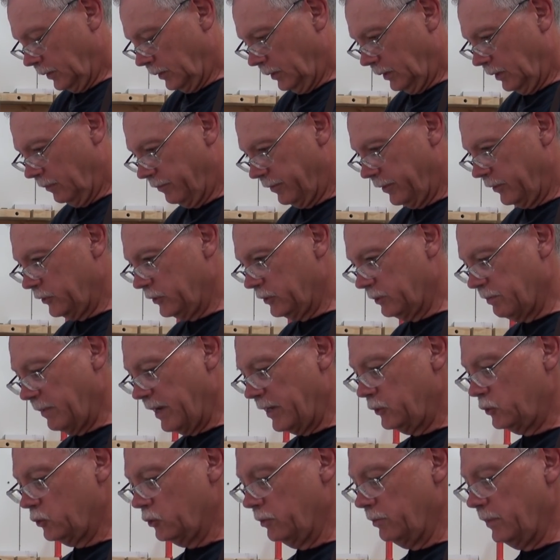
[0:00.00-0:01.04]
If they're just
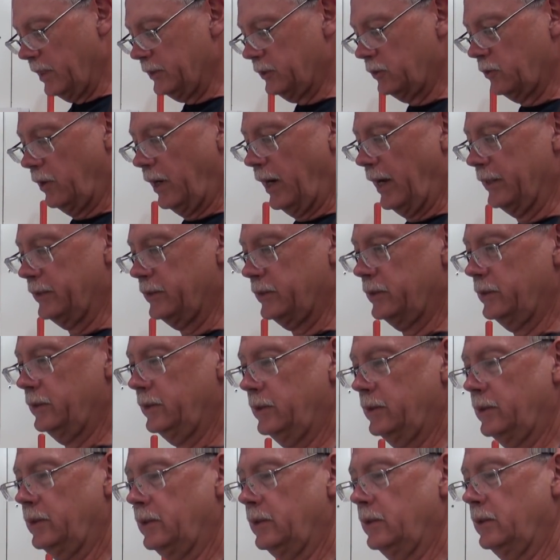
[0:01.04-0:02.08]
measuring muskrats,
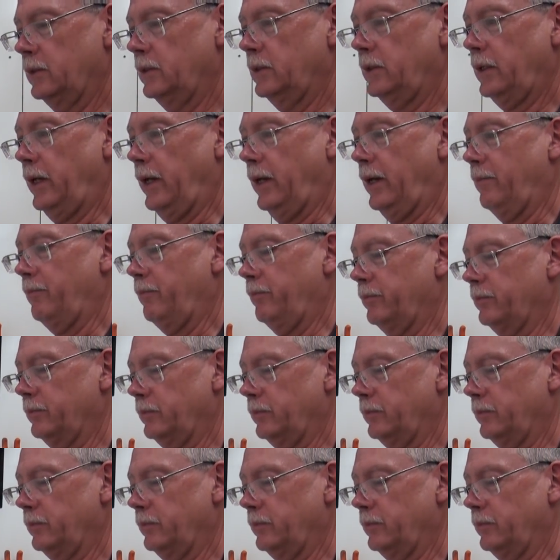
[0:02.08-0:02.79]
they're